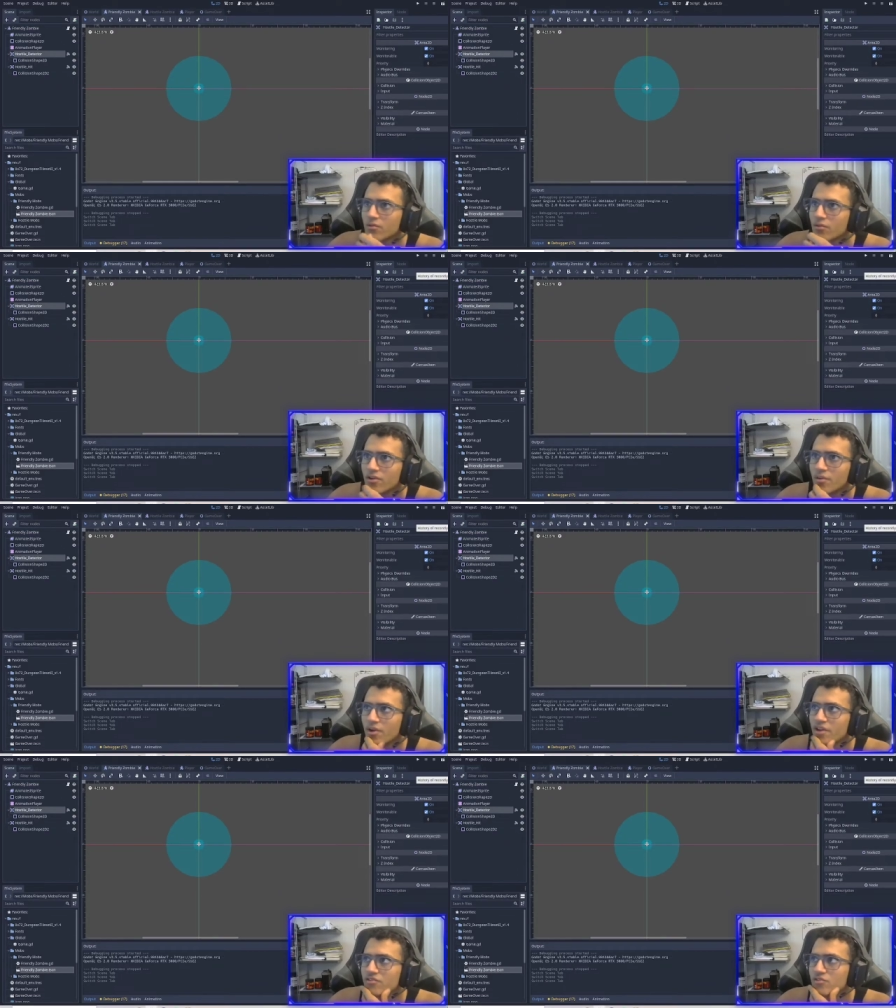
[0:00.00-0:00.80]
What
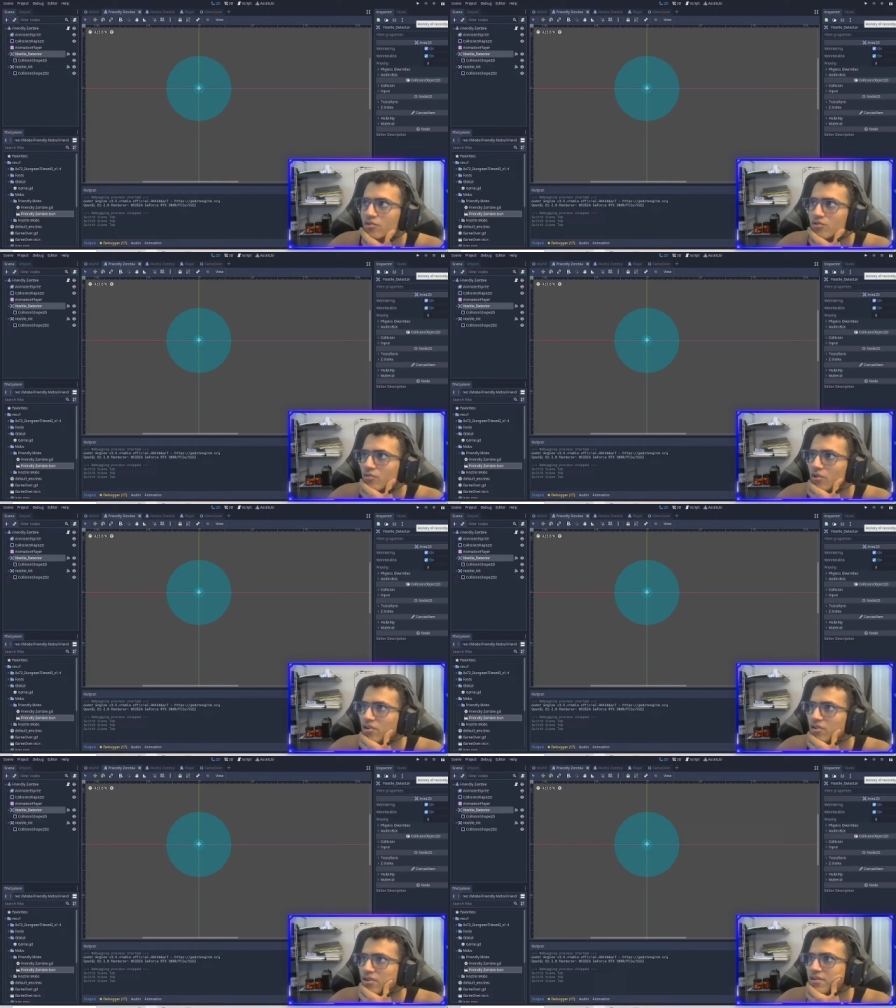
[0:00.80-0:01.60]
am I doing
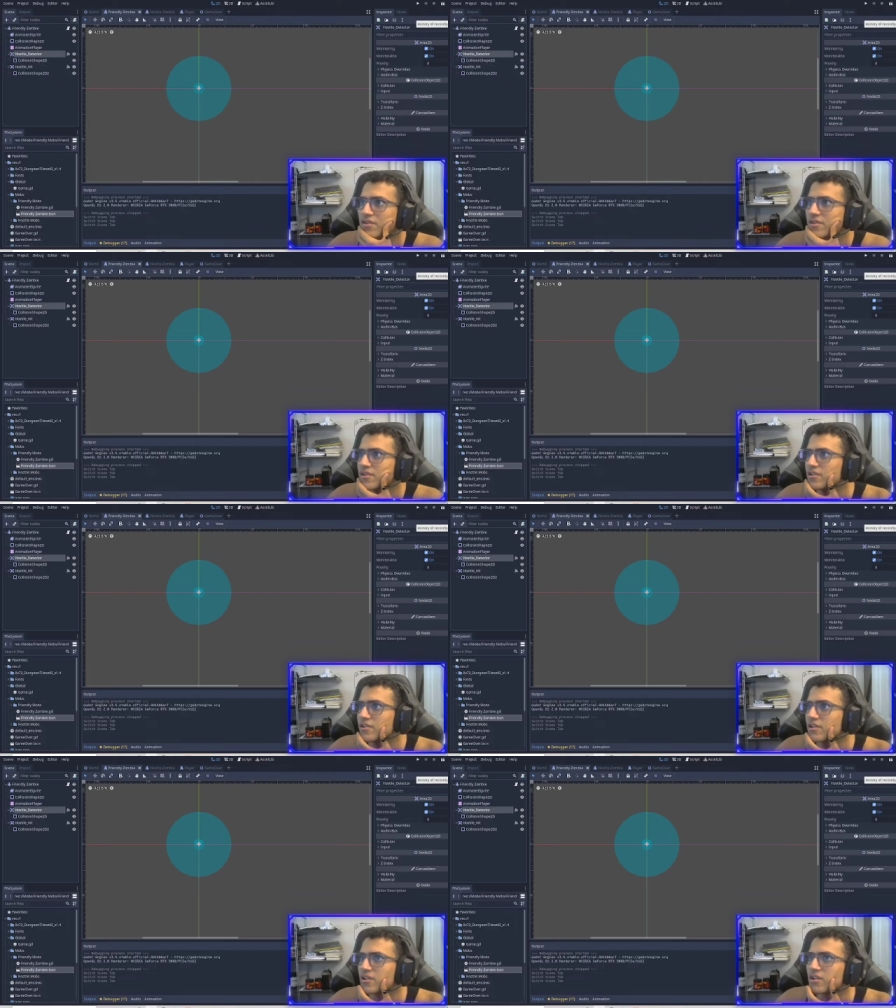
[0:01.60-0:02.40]
wrong?
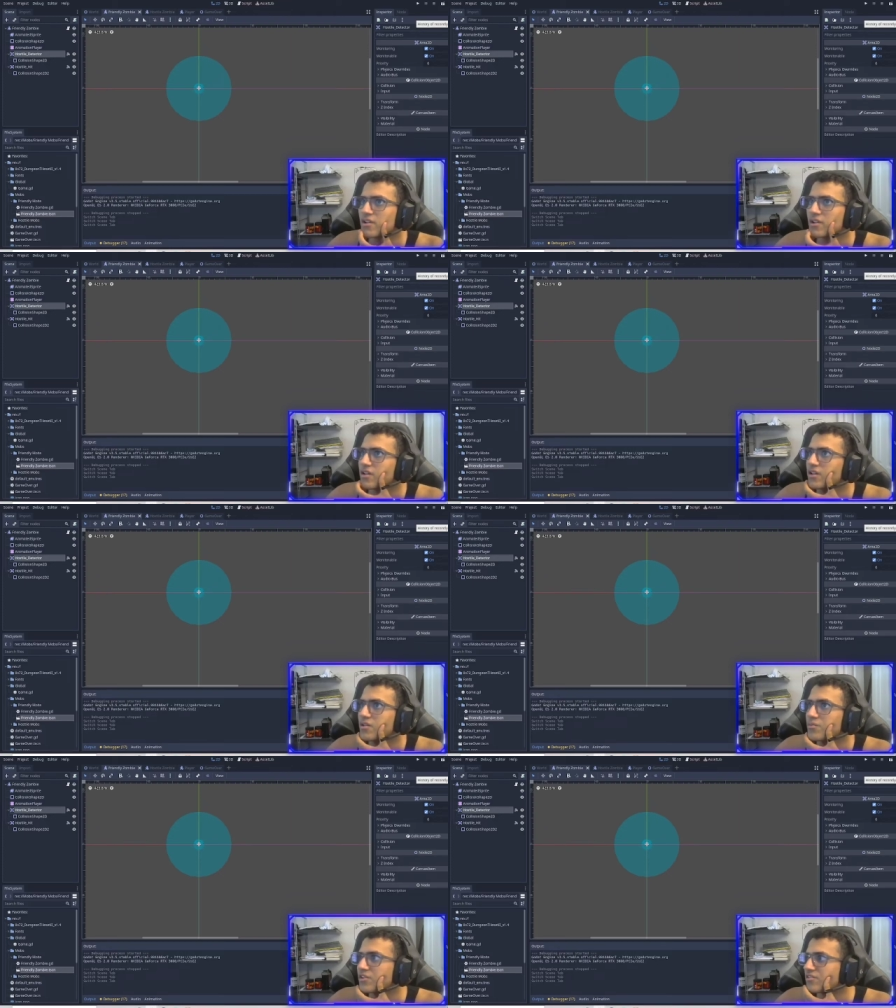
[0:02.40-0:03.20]

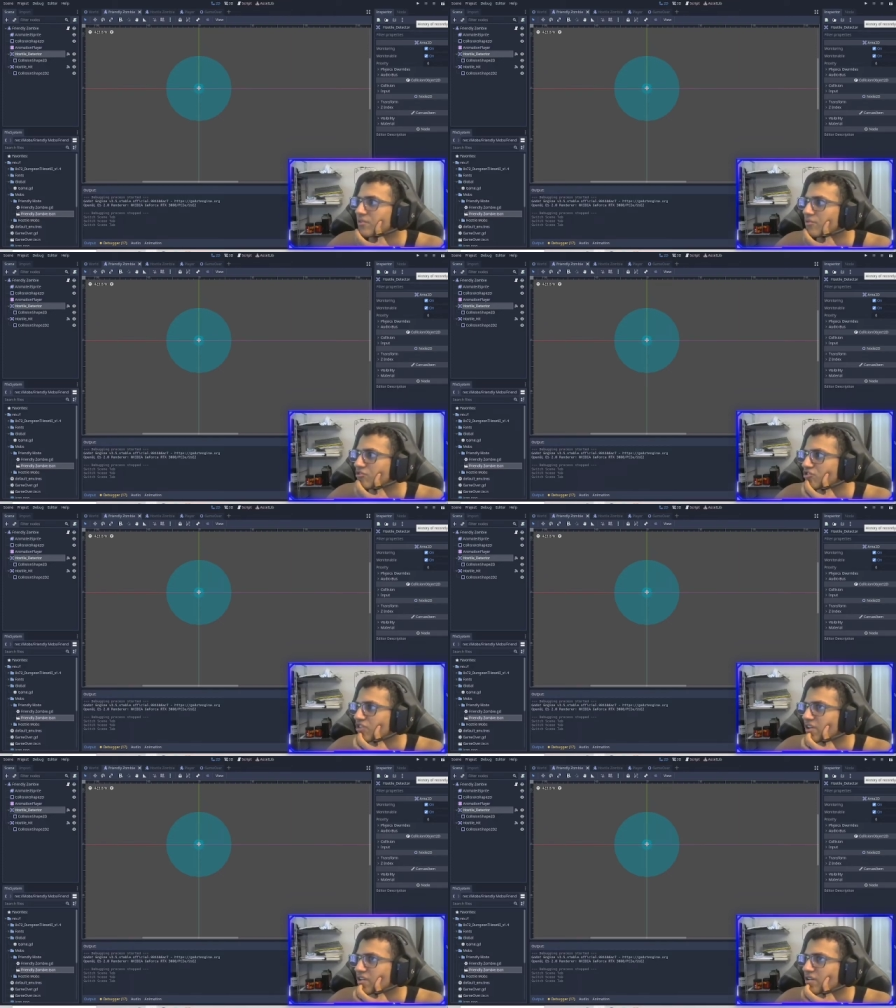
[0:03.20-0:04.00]
Let me double
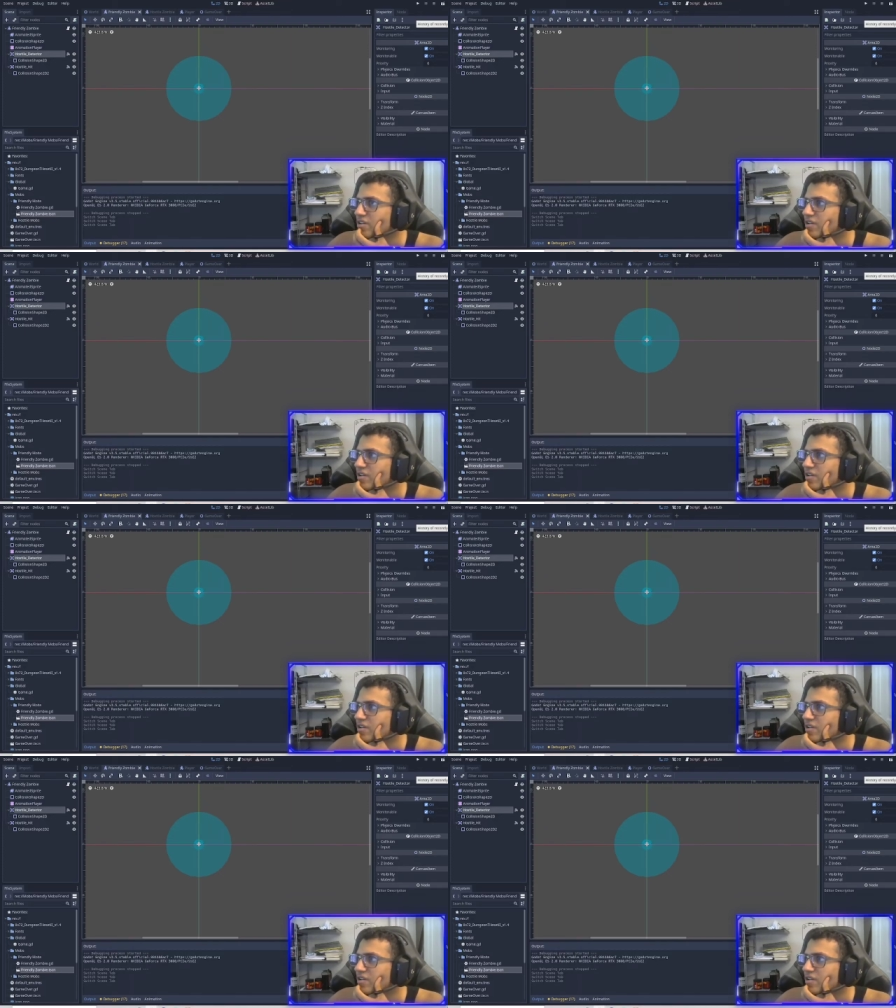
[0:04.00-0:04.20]
check.